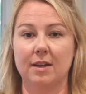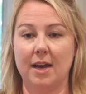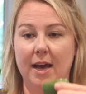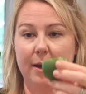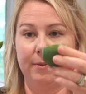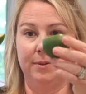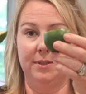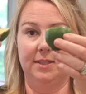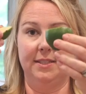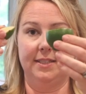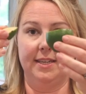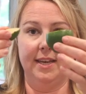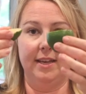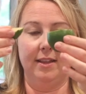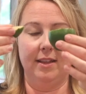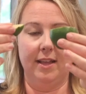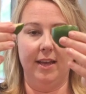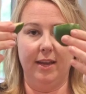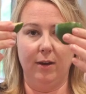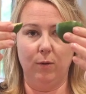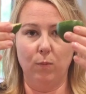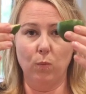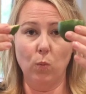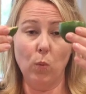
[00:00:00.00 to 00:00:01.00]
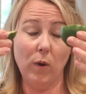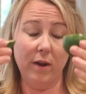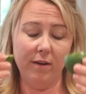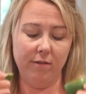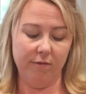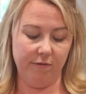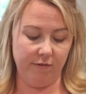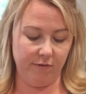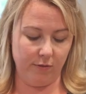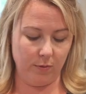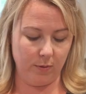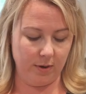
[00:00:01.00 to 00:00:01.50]
I would say like
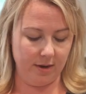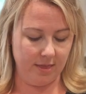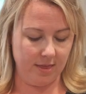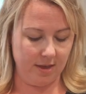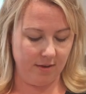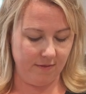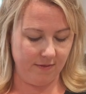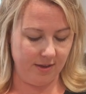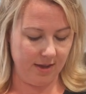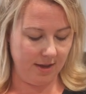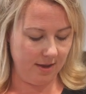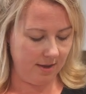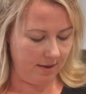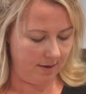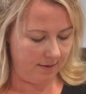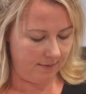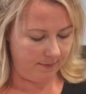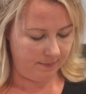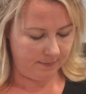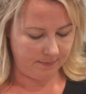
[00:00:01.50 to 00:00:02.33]
1/4 of it.